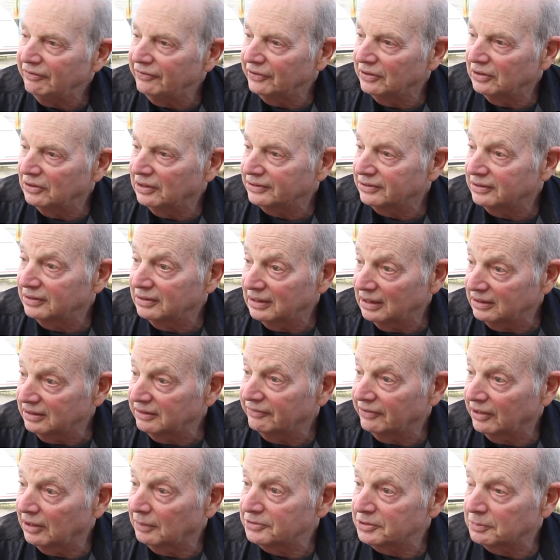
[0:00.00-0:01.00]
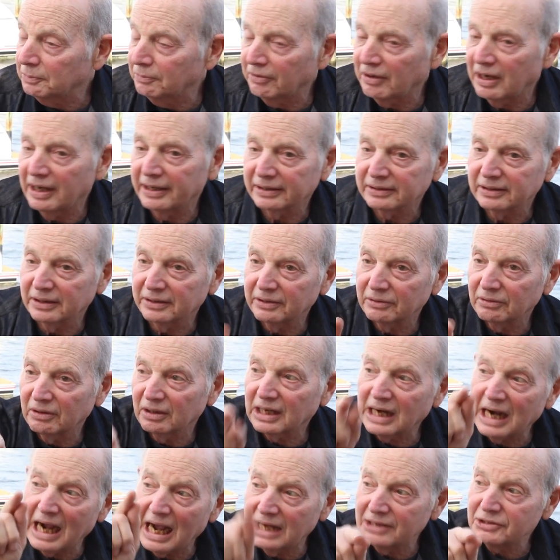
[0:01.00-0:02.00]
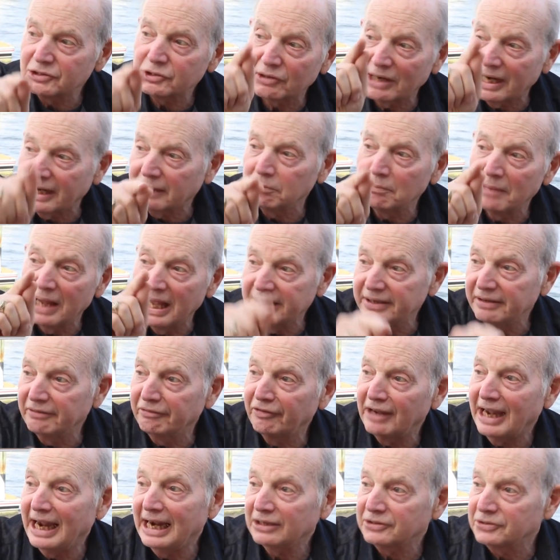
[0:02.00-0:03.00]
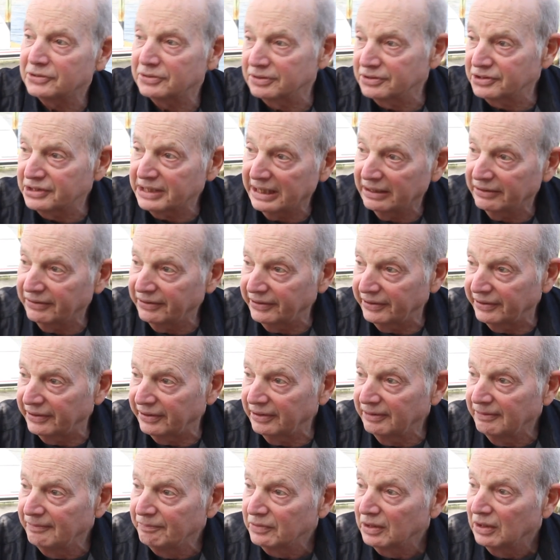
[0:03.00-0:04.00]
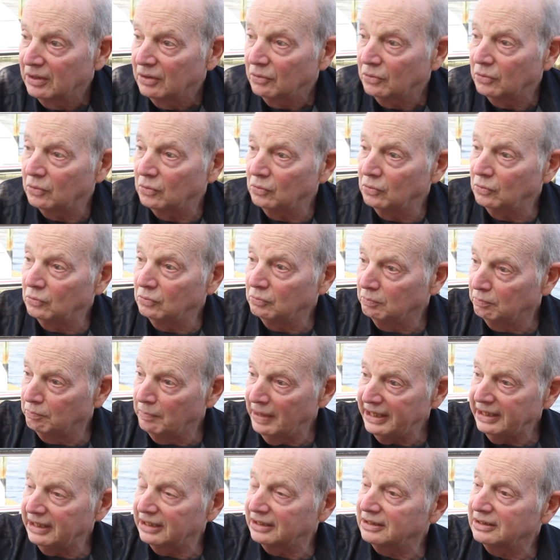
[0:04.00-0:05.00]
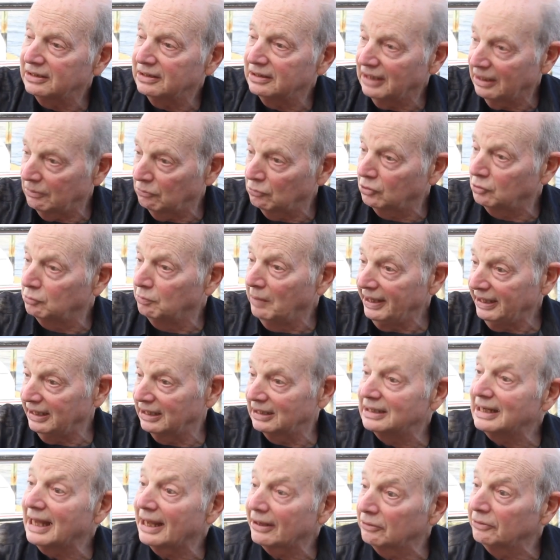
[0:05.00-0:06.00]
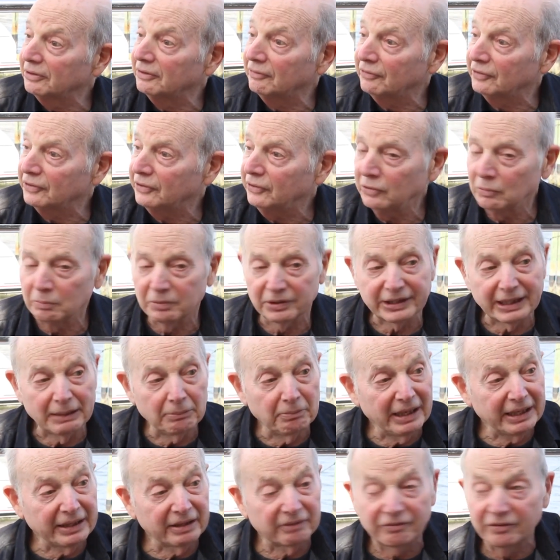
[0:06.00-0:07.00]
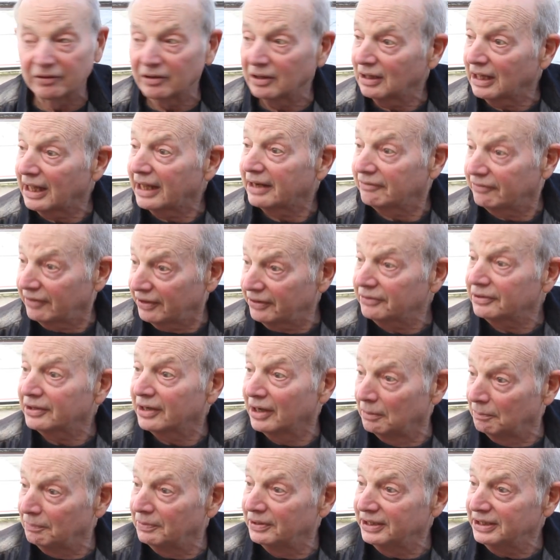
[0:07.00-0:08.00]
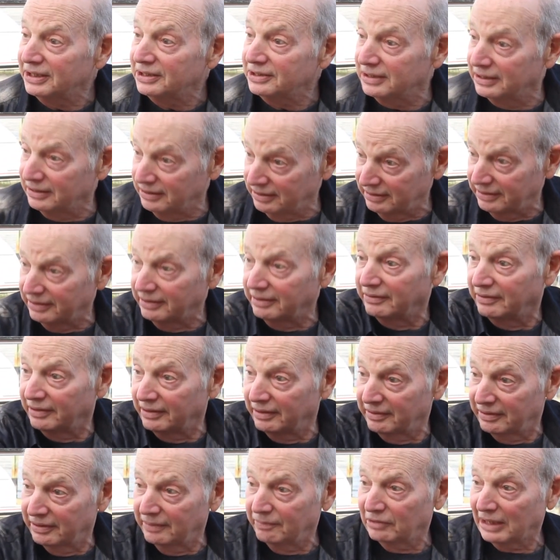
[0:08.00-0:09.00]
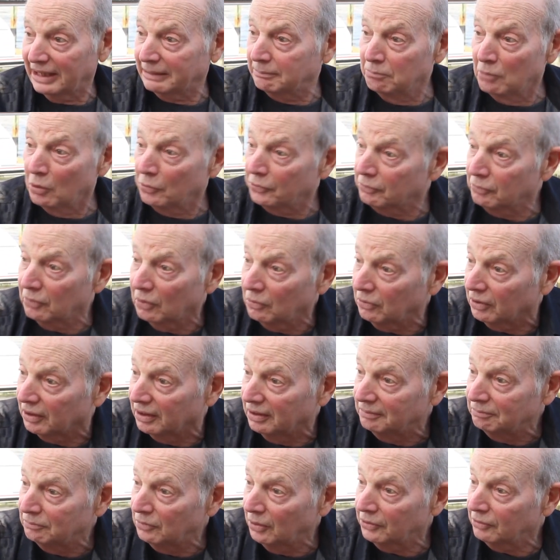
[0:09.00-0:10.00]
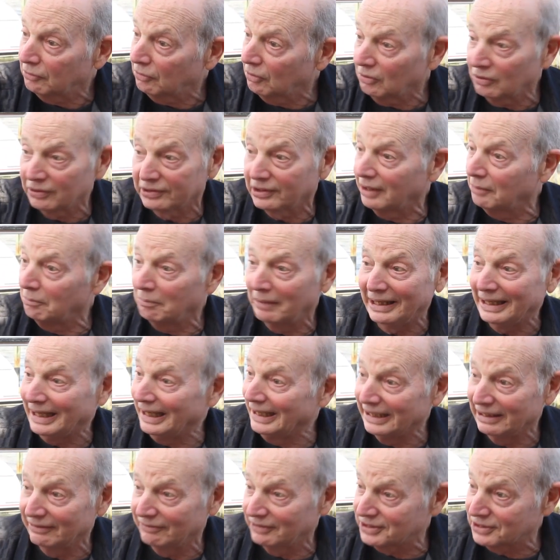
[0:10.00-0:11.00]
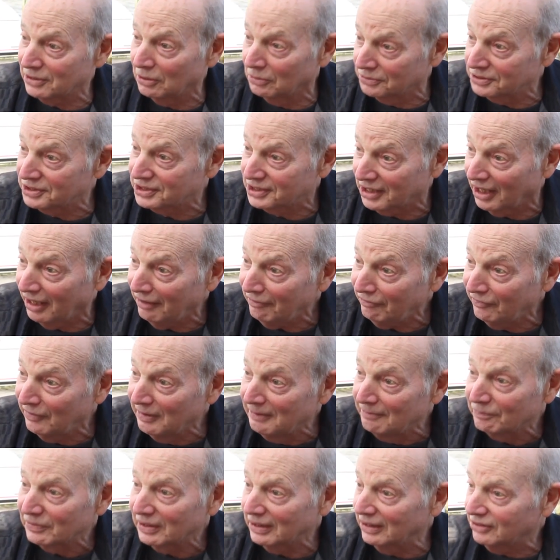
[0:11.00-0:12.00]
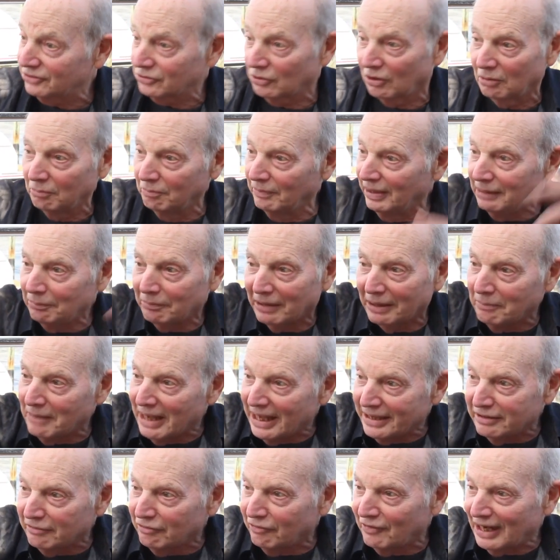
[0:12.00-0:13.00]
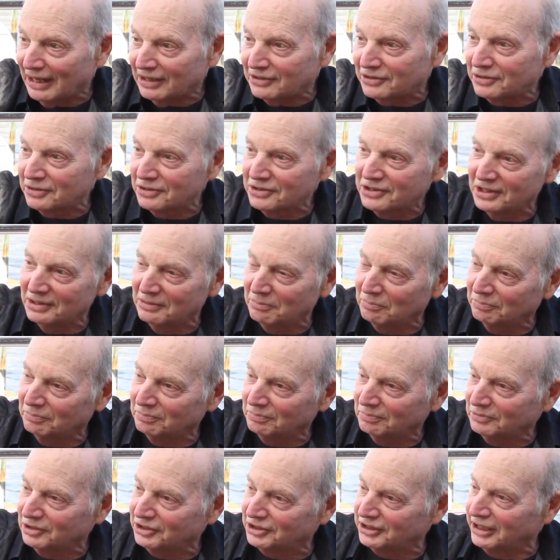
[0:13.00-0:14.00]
field that, that, develops a product that there are contract manufacturers out there who make it would make it not only for you but they make it for a lot of other companies and like Motorola. Right. Motorola doesn't make any of its own stuff. Right, it's all made by manufacturers yeah. in